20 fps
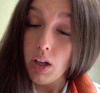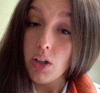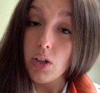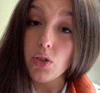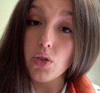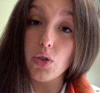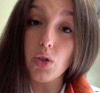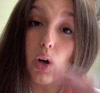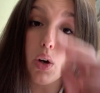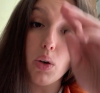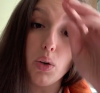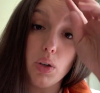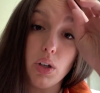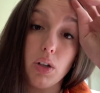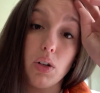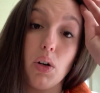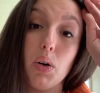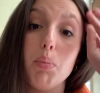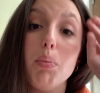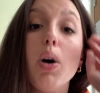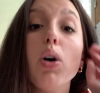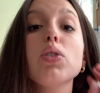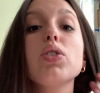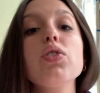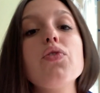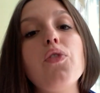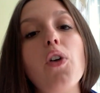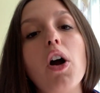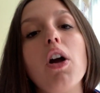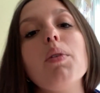So,
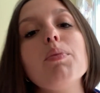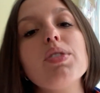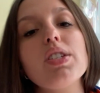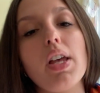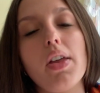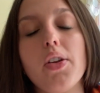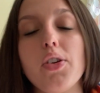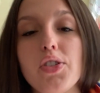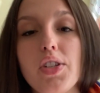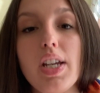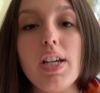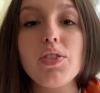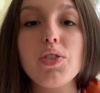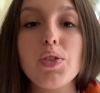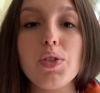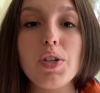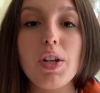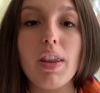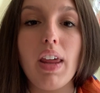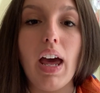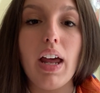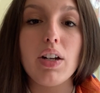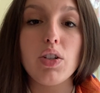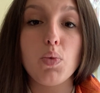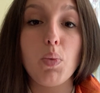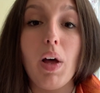most farm sellers' answer to that is,